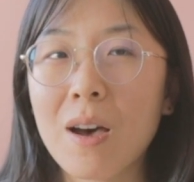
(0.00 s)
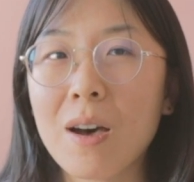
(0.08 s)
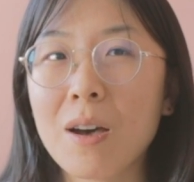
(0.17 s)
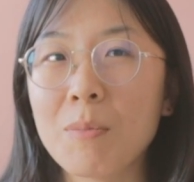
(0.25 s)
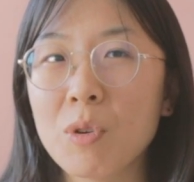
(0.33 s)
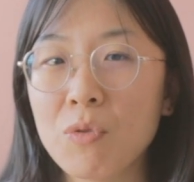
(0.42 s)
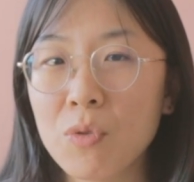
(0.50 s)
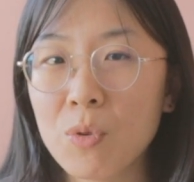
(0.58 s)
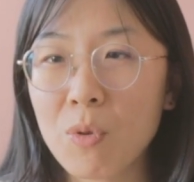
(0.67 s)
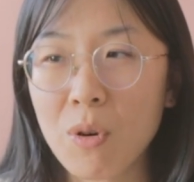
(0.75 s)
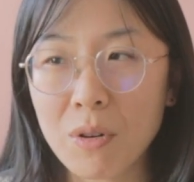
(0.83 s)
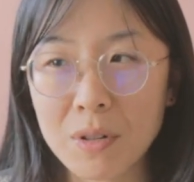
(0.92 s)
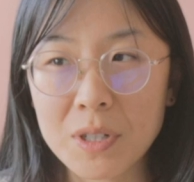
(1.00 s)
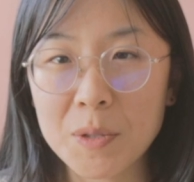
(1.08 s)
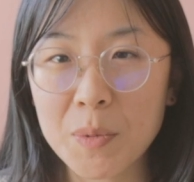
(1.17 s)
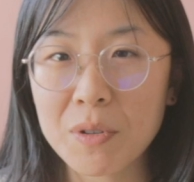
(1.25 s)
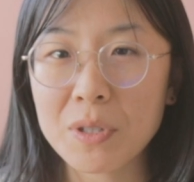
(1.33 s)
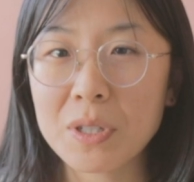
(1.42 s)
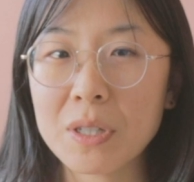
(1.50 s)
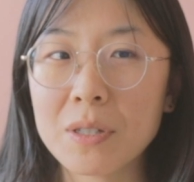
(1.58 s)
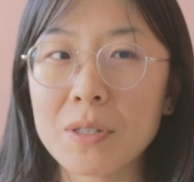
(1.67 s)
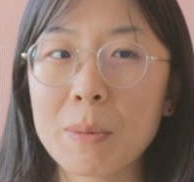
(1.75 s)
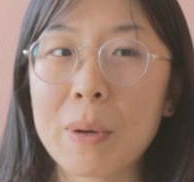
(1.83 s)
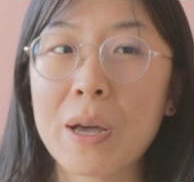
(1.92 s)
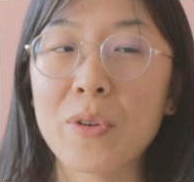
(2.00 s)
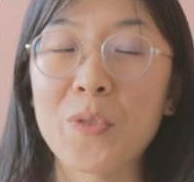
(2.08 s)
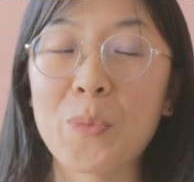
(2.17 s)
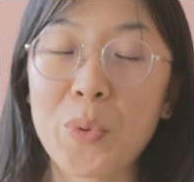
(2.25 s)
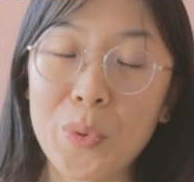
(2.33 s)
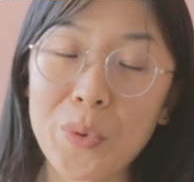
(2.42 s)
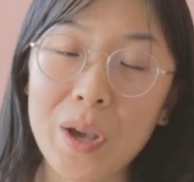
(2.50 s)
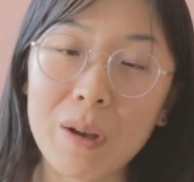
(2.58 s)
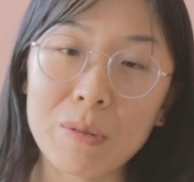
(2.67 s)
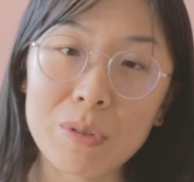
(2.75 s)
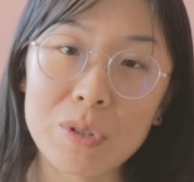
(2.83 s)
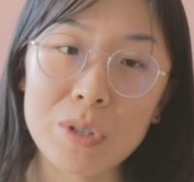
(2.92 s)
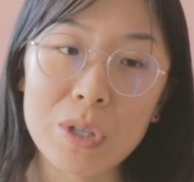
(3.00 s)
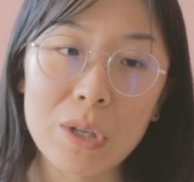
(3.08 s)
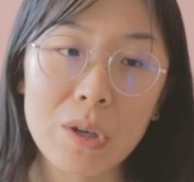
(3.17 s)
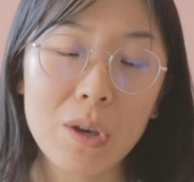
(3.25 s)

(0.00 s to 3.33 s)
um, if you are experiencing some kind of burnout